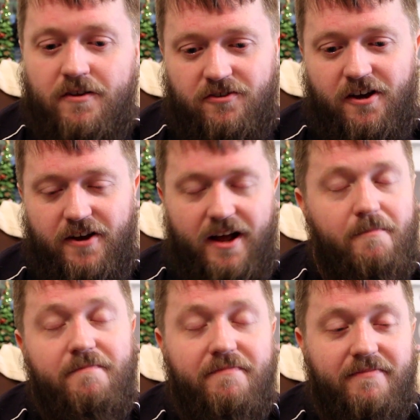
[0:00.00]
So yeah,
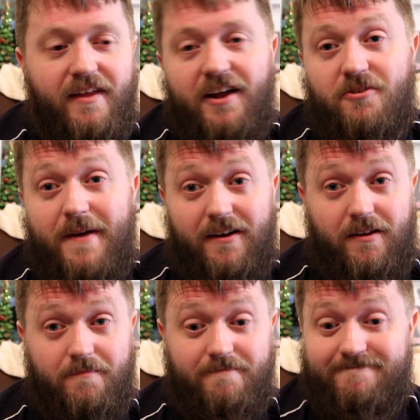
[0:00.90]
that's about
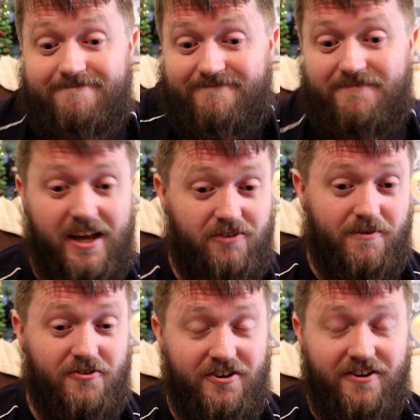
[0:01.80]
it. Thanks
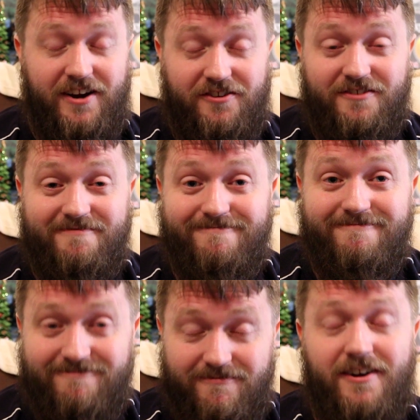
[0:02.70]
for watching, guys.
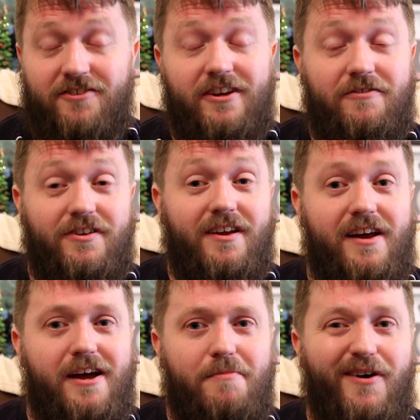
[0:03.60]
Right, so see you
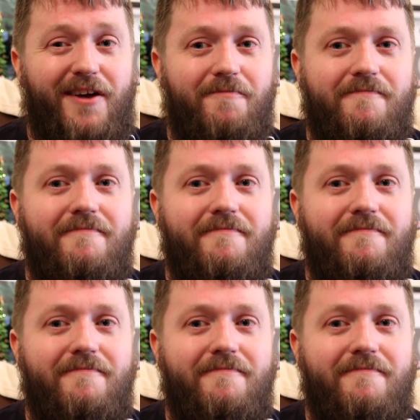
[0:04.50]
later. Bye.